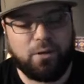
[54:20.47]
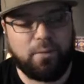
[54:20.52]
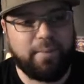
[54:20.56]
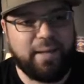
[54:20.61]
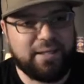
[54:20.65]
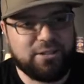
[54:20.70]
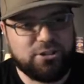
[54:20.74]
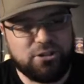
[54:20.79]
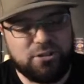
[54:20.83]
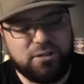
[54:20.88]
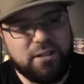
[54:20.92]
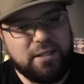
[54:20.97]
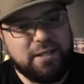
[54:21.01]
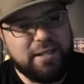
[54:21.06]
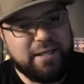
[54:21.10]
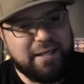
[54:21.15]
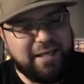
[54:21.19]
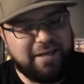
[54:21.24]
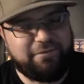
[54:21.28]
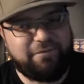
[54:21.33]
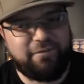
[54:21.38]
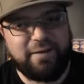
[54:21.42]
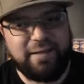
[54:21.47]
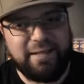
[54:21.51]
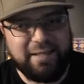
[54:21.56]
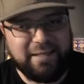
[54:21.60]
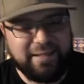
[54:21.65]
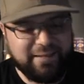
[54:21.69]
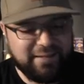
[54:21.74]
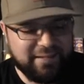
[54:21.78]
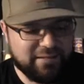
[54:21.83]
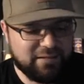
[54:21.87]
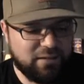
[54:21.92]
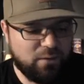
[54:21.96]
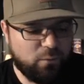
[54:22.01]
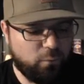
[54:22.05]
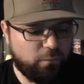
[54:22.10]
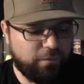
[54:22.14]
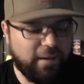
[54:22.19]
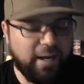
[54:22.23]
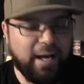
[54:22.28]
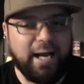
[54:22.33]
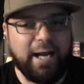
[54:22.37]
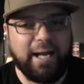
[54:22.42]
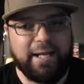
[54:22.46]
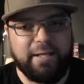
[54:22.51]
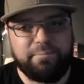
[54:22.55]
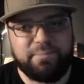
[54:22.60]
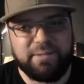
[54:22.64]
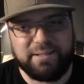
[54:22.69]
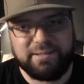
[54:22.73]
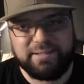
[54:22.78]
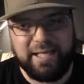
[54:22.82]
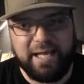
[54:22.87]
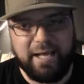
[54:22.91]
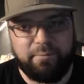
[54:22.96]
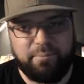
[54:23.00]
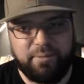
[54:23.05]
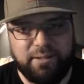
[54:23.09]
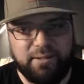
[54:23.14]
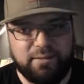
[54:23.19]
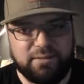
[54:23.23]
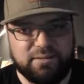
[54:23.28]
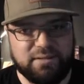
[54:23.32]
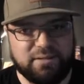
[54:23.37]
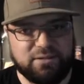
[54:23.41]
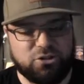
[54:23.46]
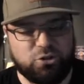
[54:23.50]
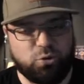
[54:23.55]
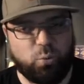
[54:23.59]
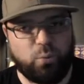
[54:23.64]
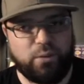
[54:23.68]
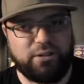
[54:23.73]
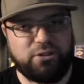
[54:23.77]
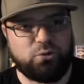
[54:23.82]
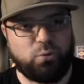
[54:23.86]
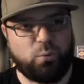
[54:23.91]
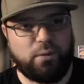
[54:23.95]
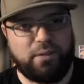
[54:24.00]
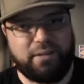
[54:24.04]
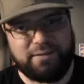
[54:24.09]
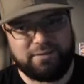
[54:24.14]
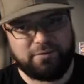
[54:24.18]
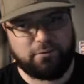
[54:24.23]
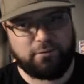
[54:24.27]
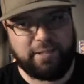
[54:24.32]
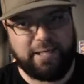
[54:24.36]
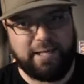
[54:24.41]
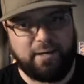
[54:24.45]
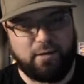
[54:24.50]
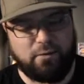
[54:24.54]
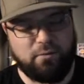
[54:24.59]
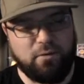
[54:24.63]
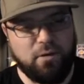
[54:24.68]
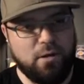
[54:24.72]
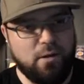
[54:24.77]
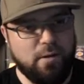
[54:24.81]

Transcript: Imagine if the hype that's happening since 2020 till now,